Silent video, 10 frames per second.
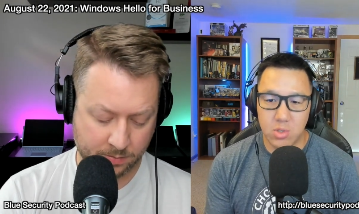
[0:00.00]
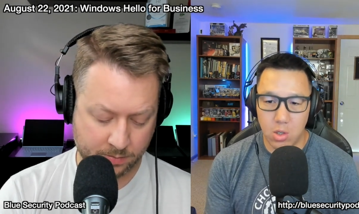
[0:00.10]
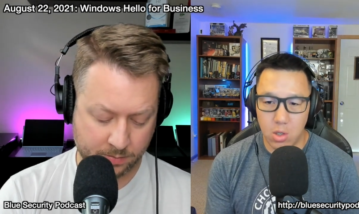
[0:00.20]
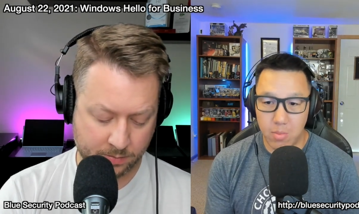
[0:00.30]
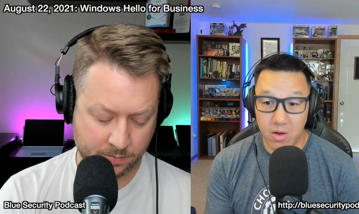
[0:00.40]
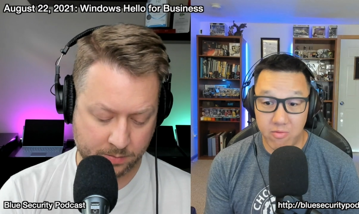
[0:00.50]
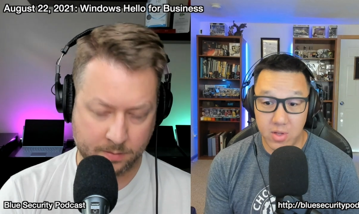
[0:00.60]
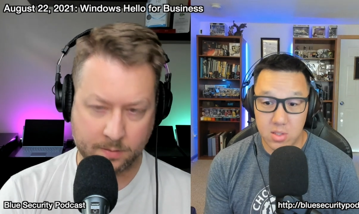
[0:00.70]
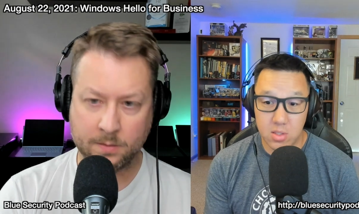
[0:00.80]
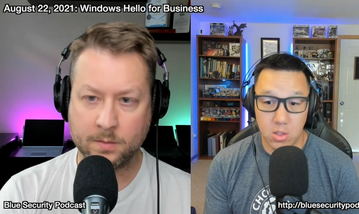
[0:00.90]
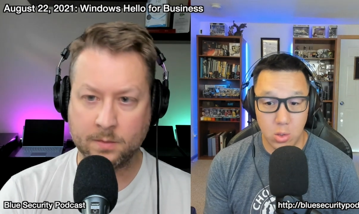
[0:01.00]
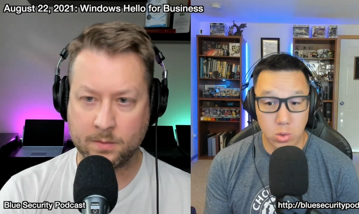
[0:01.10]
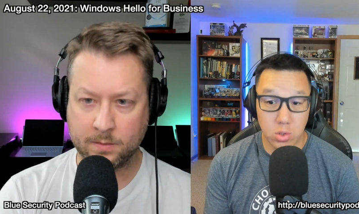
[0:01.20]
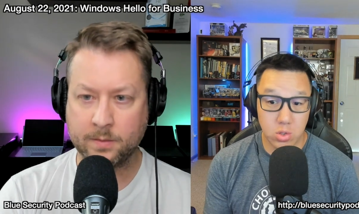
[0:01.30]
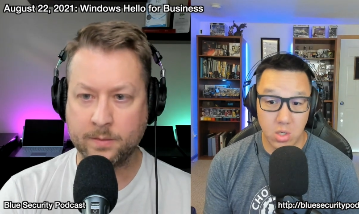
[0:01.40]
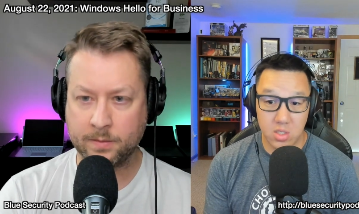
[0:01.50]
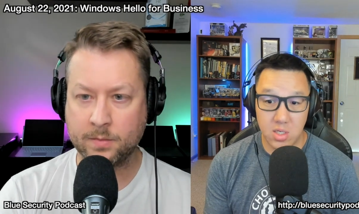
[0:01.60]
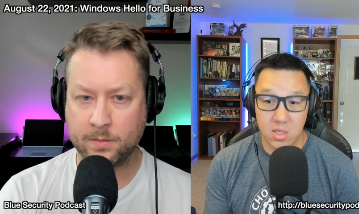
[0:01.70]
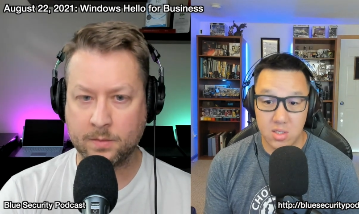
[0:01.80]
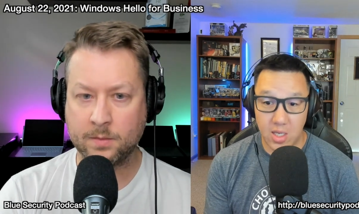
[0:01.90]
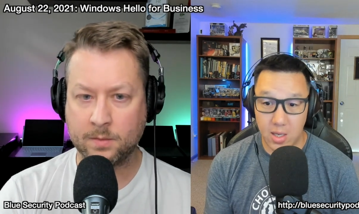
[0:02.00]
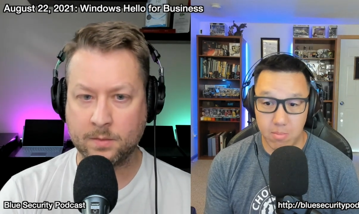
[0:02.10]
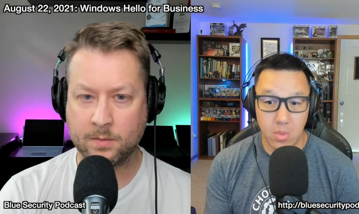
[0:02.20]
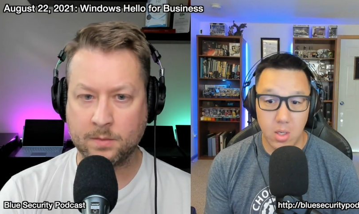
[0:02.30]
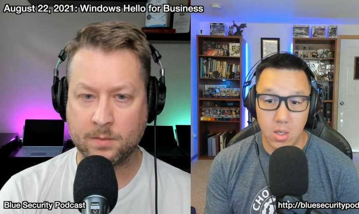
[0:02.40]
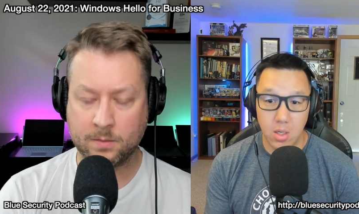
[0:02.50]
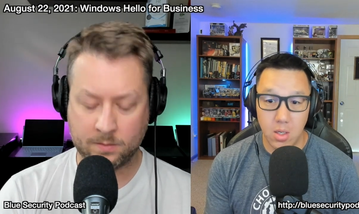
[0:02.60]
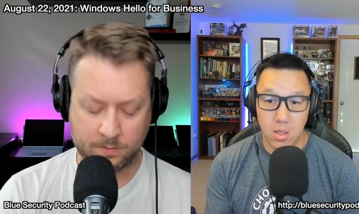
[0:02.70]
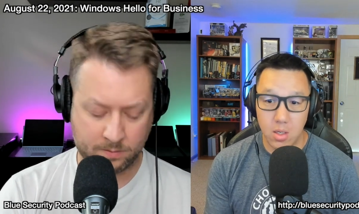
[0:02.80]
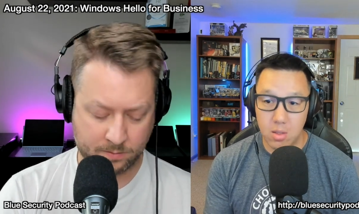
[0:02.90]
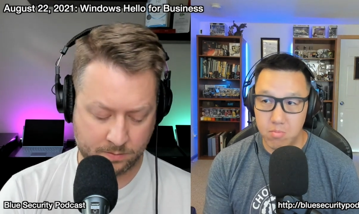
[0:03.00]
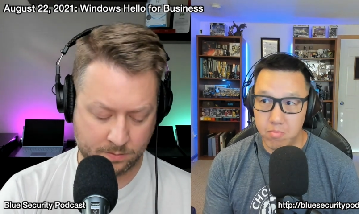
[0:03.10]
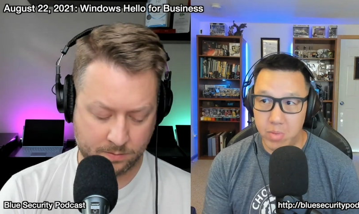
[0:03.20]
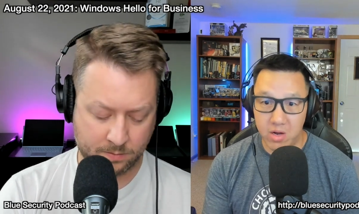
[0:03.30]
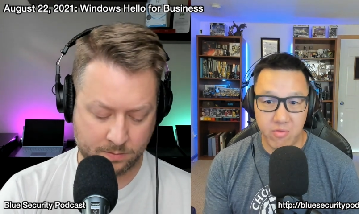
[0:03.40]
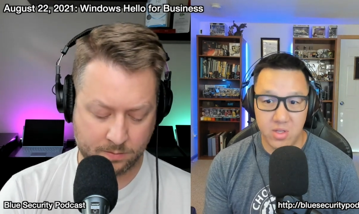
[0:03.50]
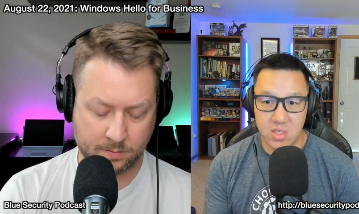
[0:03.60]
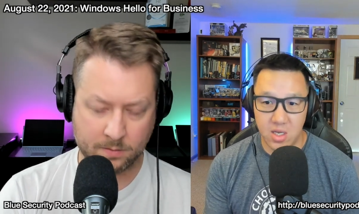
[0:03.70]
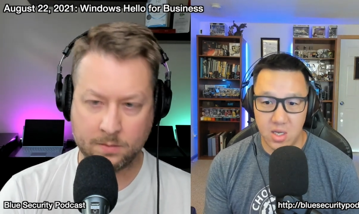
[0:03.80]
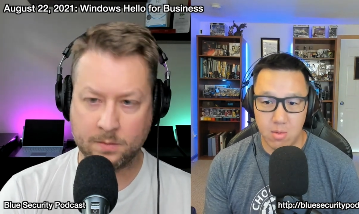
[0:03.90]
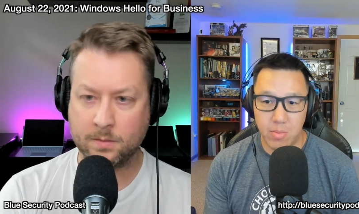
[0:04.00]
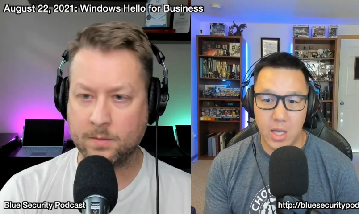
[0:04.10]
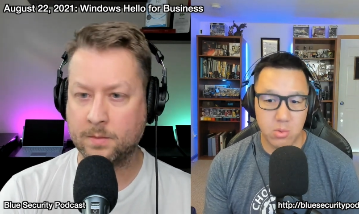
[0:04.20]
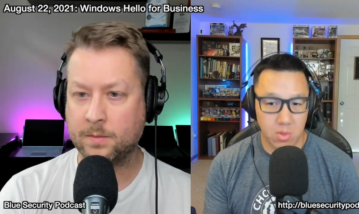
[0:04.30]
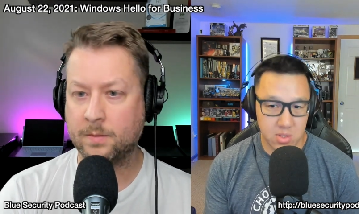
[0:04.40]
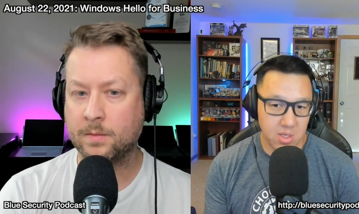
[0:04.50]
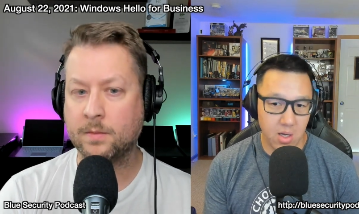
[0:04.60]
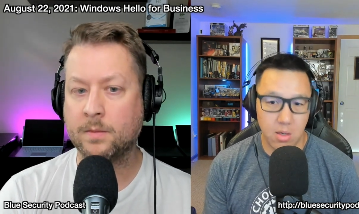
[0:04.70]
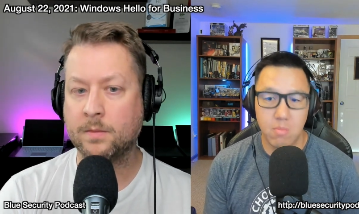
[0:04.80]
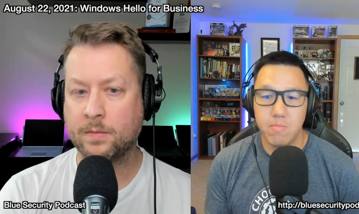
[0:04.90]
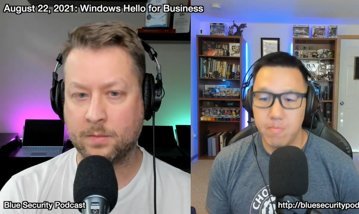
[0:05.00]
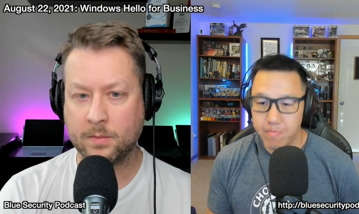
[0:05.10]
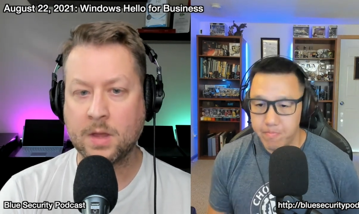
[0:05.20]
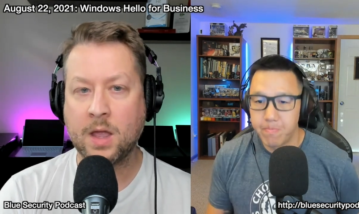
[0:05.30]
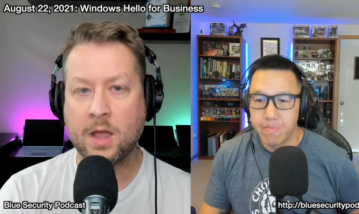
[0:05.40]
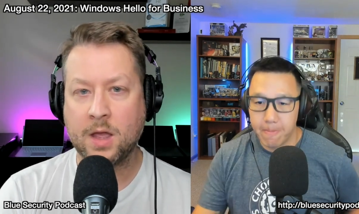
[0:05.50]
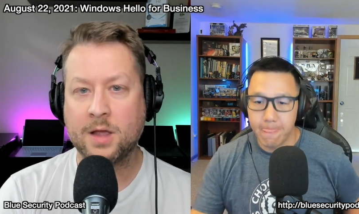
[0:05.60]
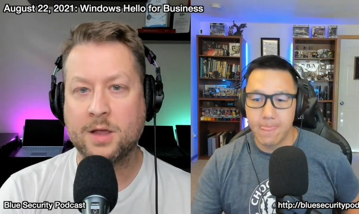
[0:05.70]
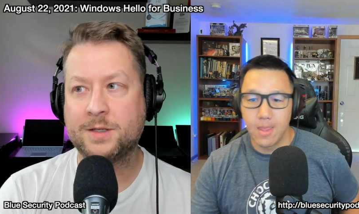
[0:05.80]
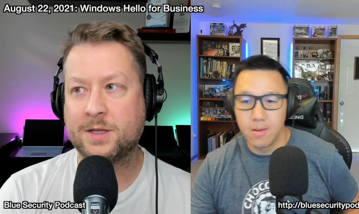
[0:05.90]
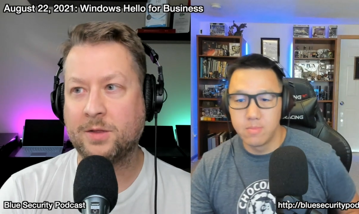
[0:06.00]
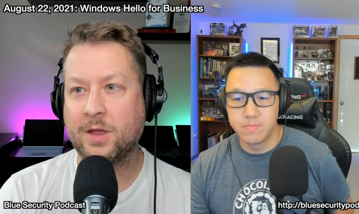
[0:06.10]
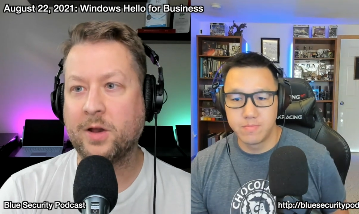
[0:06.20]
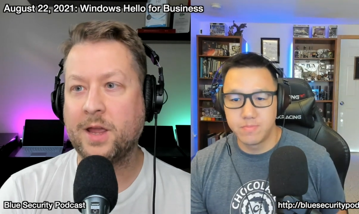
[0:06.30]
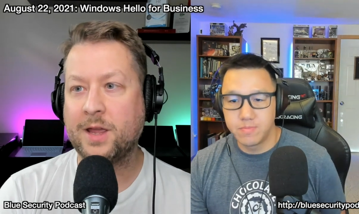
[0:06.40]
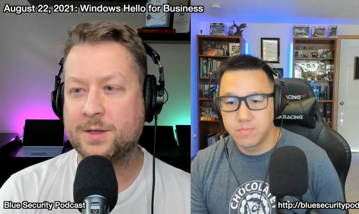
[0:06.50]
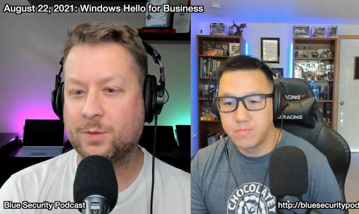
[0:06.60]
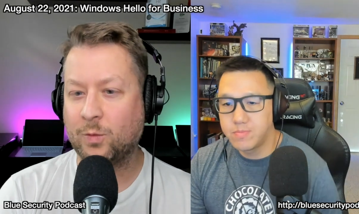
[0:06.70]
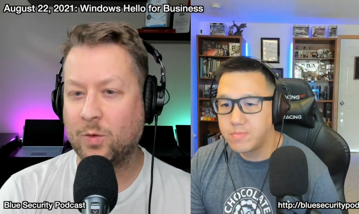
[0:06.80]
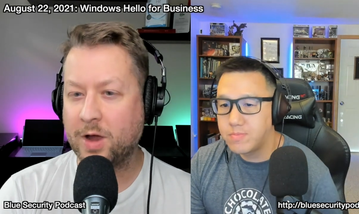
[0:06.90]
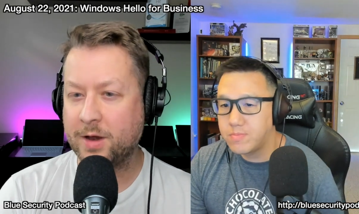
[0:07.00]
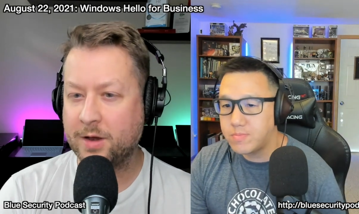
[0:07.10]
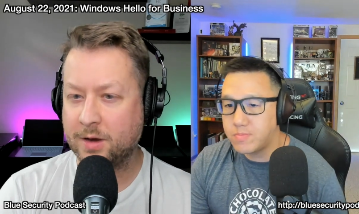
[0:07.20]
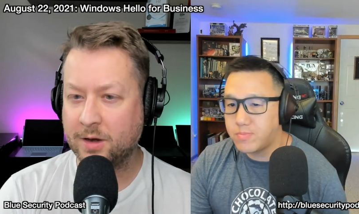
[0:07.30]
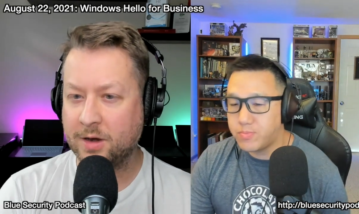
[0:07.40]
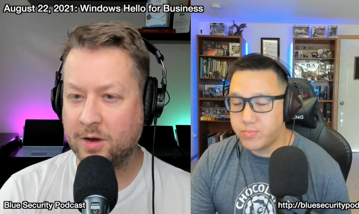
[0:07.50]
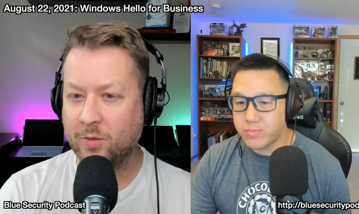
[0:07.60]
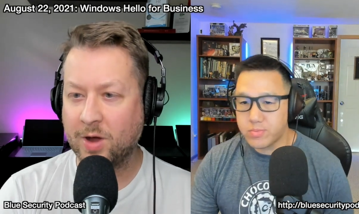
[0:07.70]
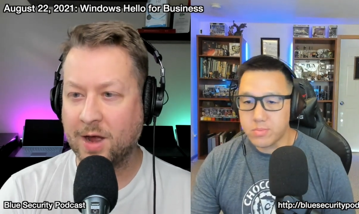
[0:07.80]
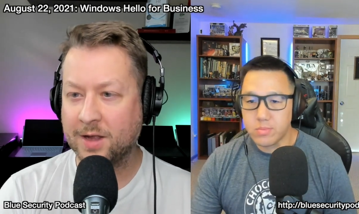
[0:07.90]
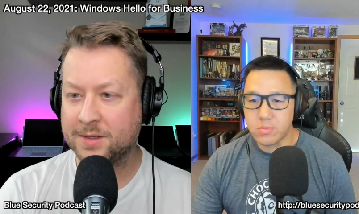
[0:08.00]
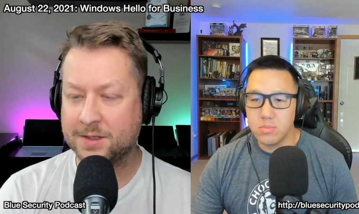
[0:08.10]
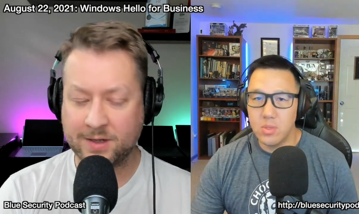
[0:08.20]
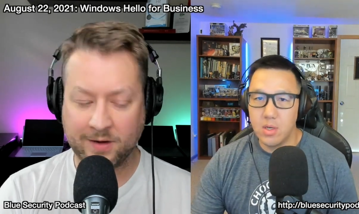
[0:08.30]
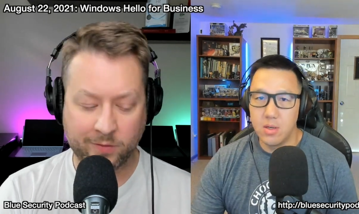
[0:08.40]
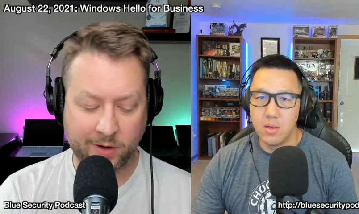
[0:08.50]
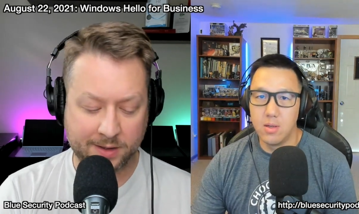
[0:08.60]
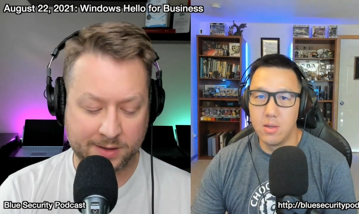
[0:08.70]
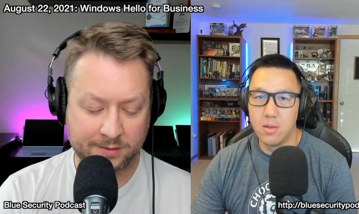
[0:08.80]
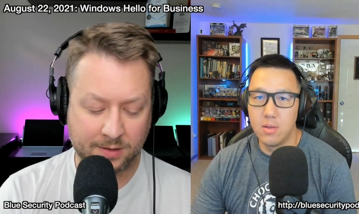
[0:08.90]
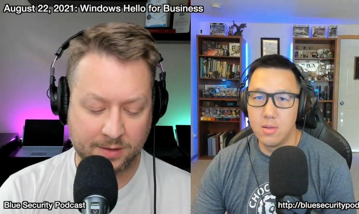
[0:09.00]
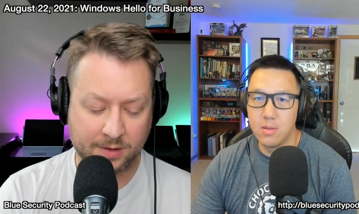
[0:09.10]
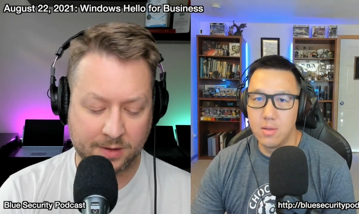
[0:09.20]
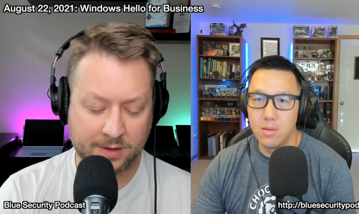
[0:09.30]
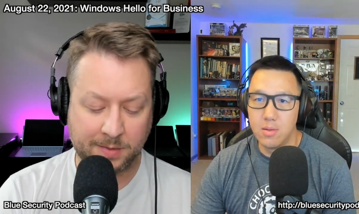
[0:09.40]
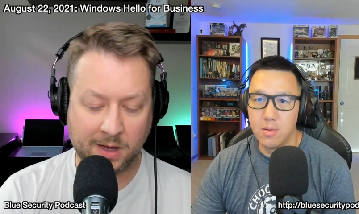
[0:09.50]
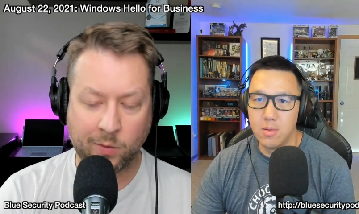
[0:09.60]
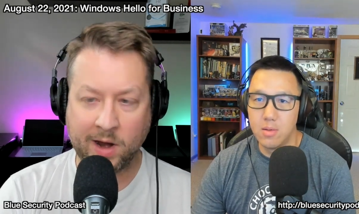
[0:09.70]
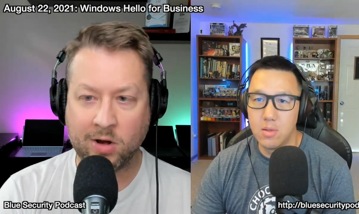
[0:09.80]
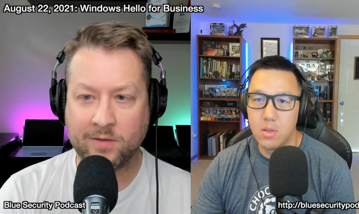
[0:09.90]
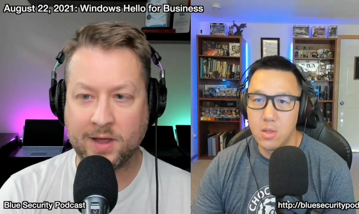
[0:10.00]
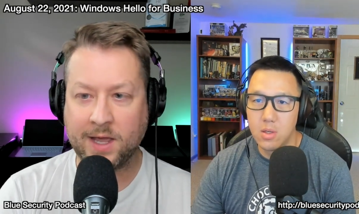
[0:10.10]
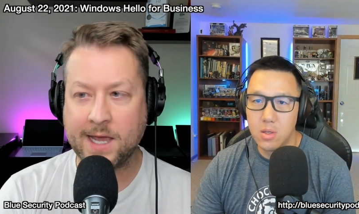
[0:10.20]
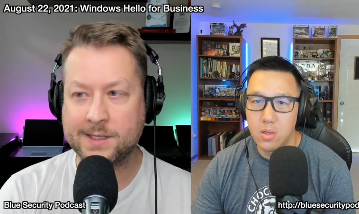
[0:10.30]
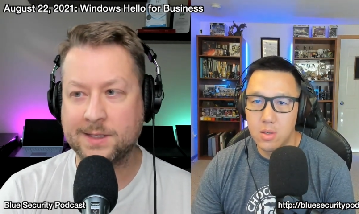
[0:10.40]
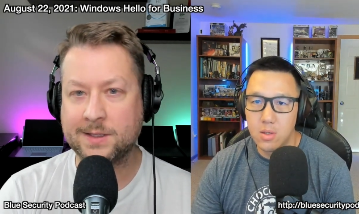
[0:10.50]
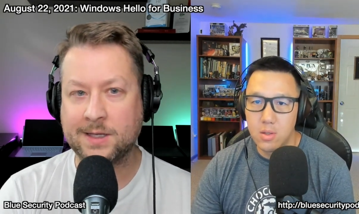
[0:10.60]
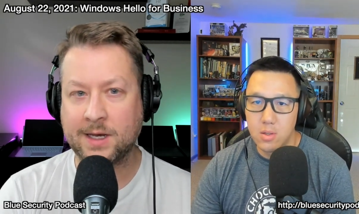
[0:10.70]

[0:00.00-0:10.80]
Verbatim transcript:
Speaker 1: security benefits. Users are going to see the same benefits in passwordless sign-in.
Speaker 2: So there is one nuance difference to be aware of in case this is an